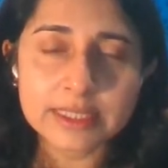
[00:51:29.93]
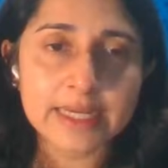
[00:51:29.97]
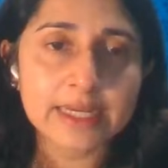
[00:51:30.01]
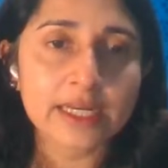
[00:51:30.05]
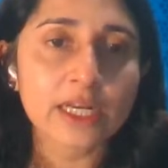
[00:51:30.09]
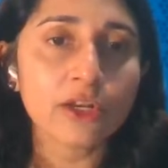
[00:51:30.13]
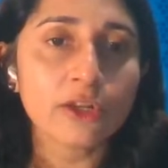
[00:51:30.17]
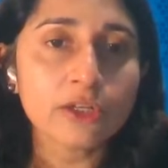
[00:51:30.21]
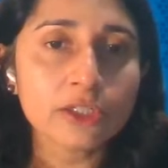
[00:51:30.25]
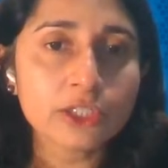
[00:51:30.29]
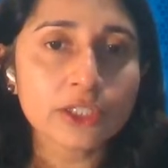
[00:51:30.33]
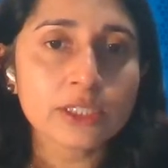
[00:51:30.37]

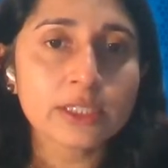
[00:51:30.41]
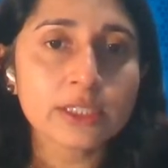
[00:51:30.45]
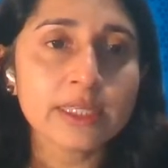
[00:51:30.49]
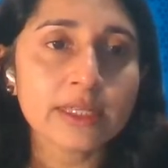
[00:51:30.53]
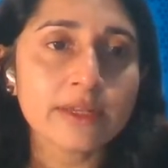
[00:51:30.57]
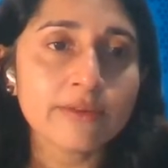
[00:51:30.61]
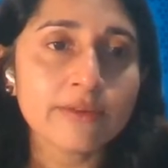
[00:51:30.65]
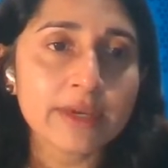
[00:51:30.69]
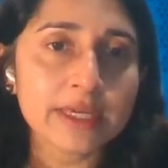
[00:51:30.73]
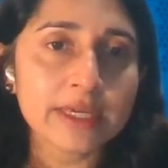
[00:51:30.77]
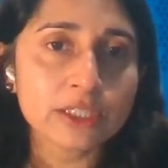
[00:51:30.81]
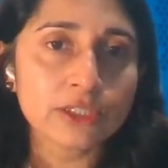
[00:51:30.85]
technological
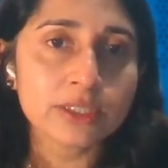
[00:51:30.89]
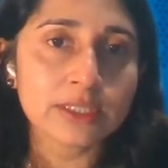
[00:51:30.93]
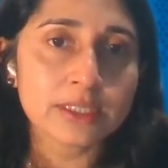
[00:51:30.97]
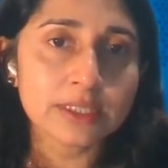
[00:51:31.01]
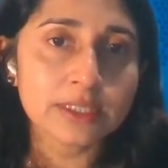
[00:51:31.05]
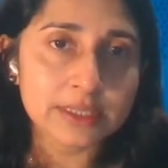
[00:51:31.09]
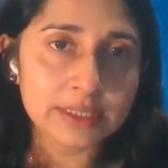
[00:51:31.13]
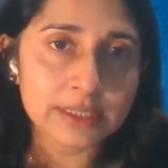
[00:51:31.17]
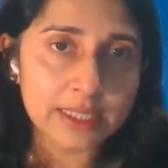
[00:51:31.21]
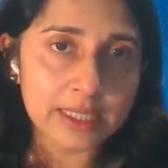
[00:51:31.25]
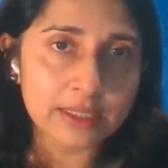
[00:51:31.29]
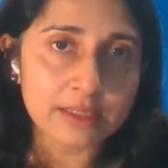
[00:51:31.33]

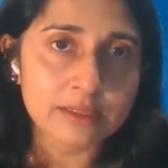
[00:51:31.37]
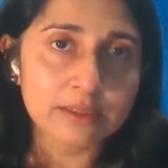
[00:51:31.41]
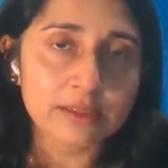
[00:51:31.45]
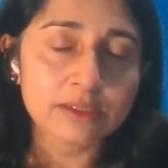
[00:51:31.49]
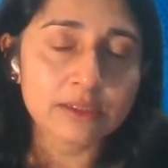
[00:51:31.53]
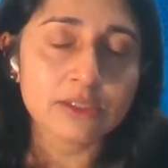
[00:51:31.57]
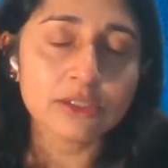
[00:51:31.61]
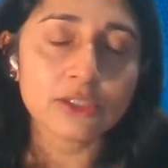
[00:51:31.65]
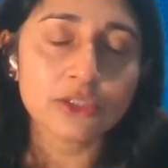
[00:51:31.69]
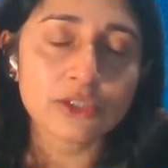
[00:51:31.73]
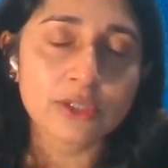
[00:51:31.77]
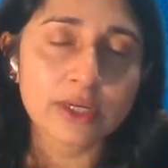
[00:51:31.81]
innovations that
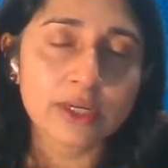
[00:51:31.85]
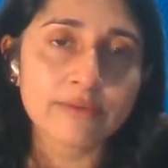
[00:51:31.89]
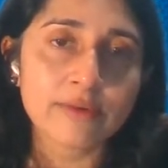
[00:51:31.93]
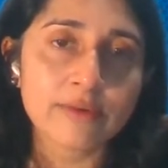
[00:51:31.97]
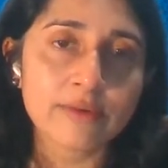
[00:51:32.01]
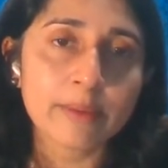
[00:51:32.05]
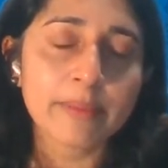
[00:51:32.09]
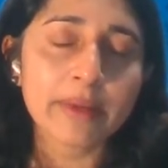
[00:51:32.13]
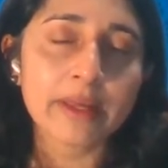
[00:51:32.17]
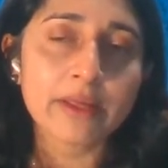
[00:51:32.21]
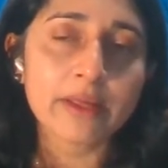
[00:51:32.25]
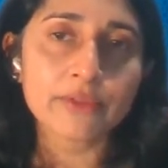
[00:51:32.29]
drive
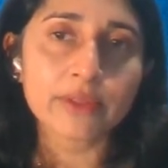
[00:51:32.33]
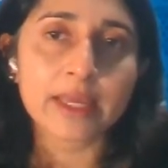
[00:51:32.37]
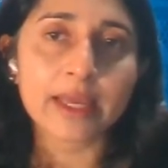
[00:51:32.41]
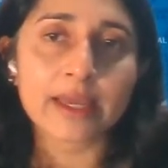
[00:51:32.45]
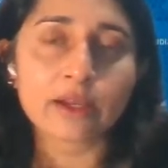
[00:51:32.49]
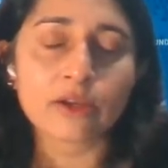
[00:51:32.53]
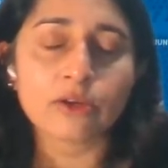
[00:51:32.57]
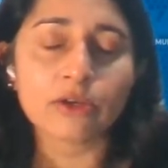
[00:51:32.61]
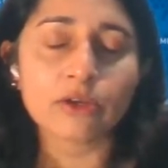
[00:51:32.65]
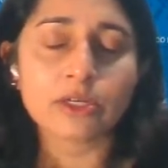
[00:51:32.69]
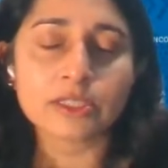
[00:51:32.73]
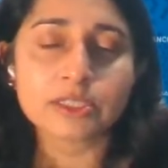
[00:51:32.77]
up
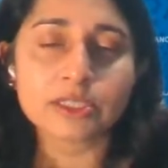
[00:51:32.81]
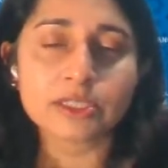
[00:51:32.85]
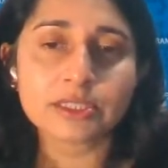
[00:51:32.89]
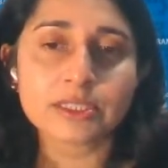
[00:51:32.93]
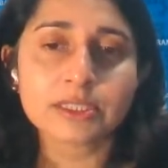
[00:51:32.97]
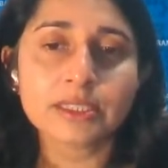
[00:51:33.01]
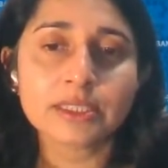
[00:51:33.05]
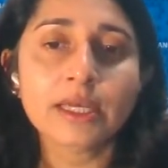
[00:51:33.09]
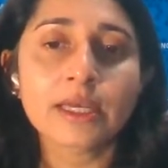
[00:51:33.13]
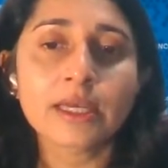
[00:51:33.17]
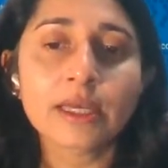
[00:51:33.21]
healthcare costs,